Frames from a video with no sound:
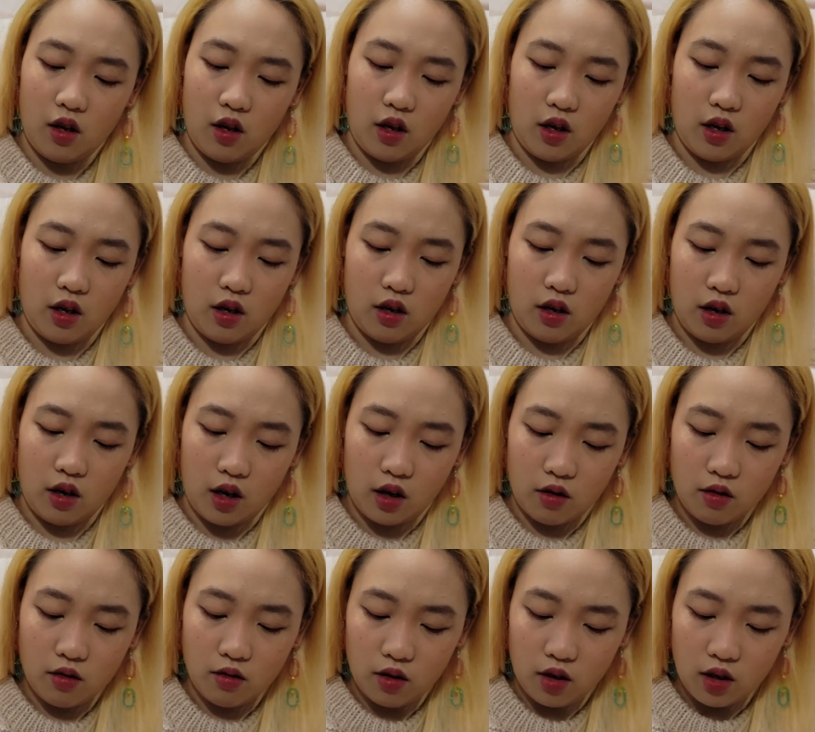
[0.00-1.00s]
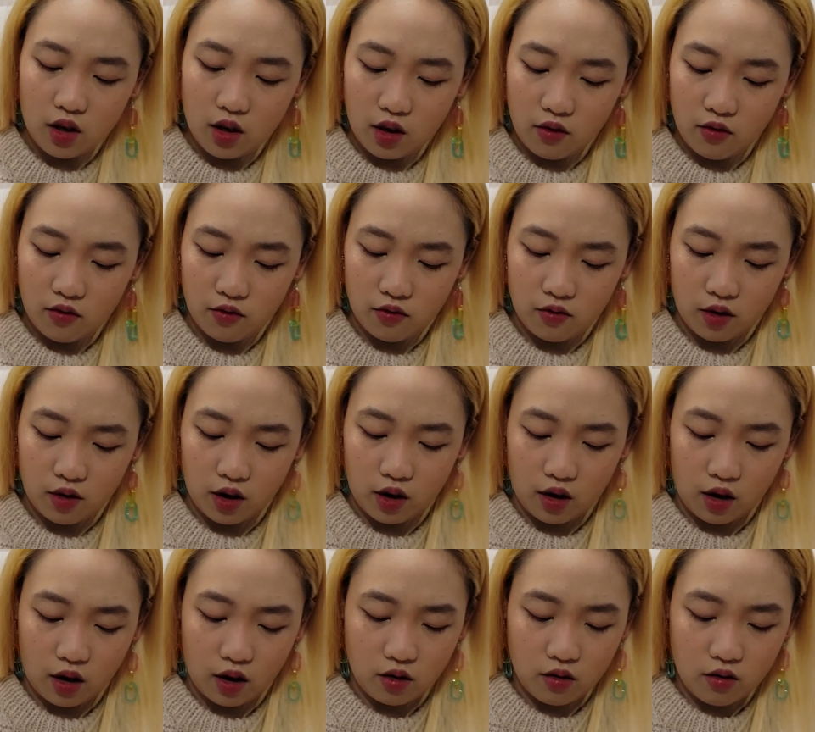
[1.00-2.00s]
And I don't think
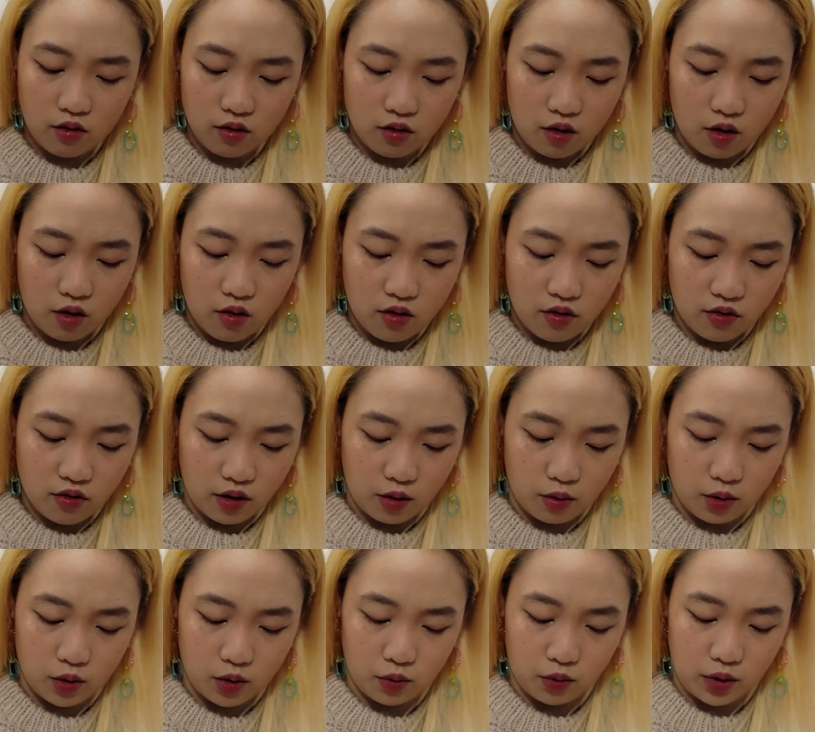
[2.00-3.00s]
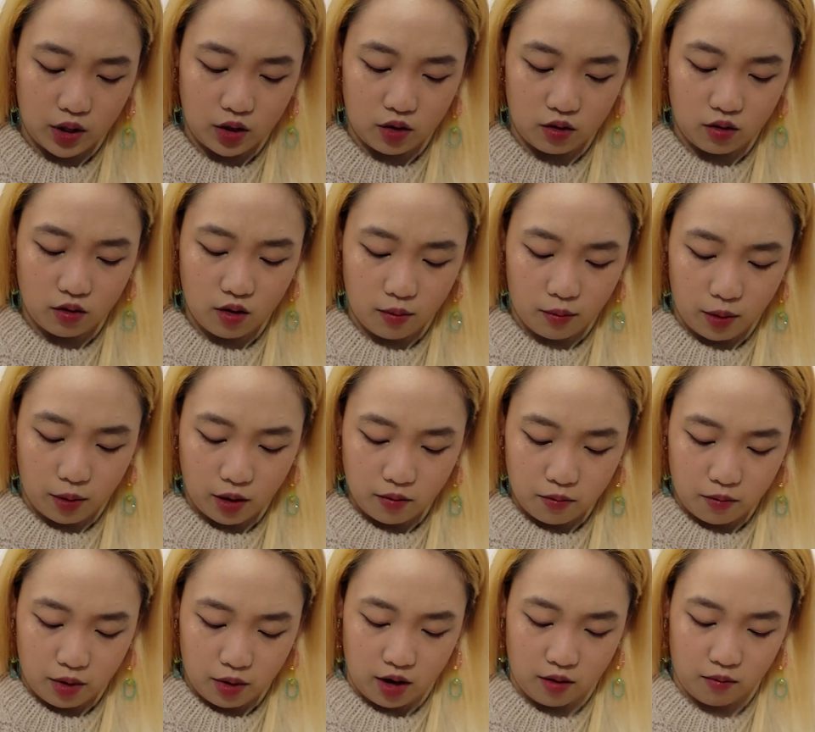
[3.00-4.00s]
I don't know if I would redo the
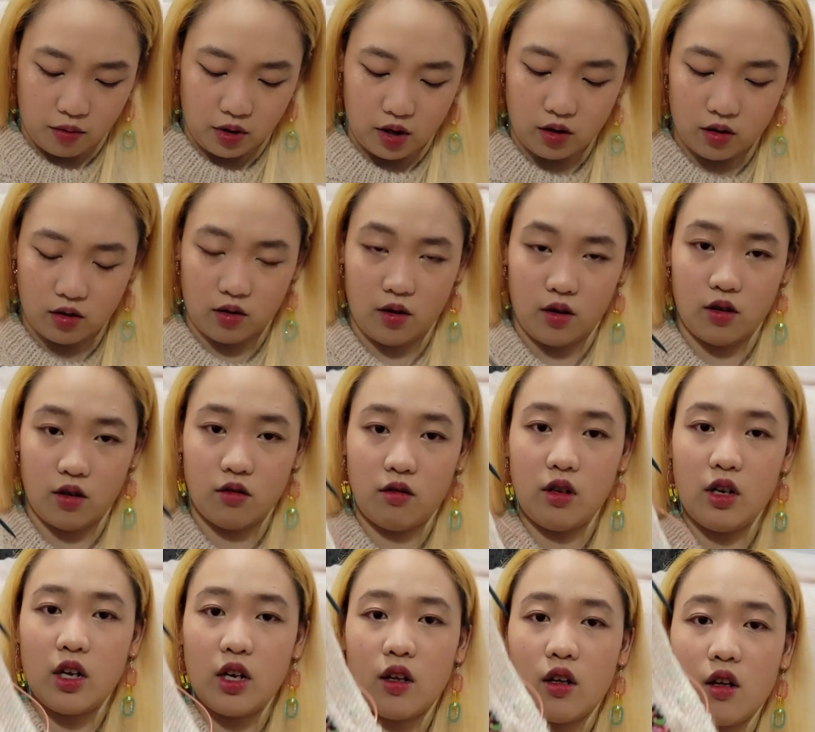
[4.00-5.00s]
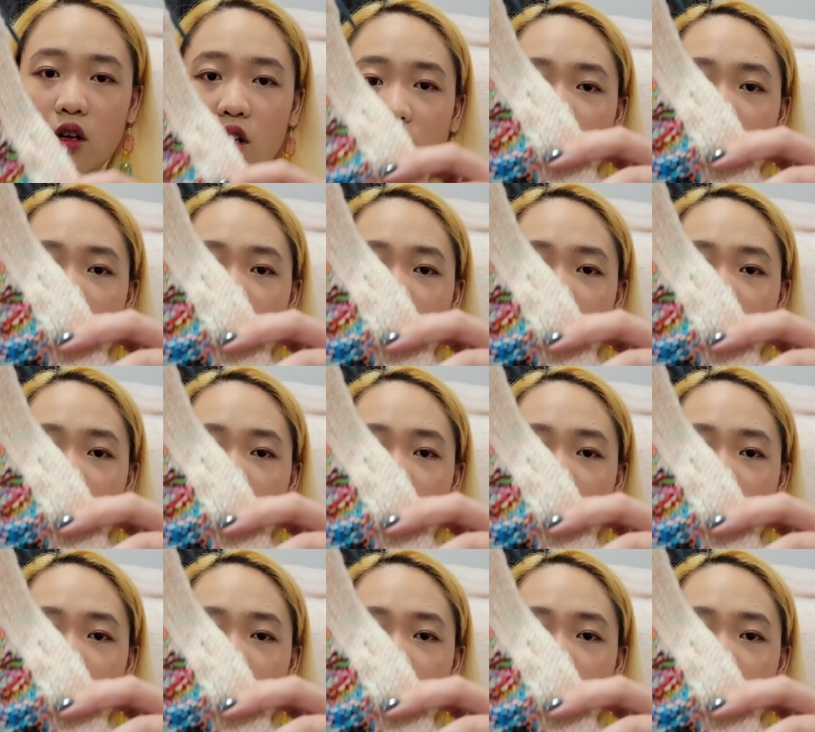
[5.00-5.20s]
button band because there's like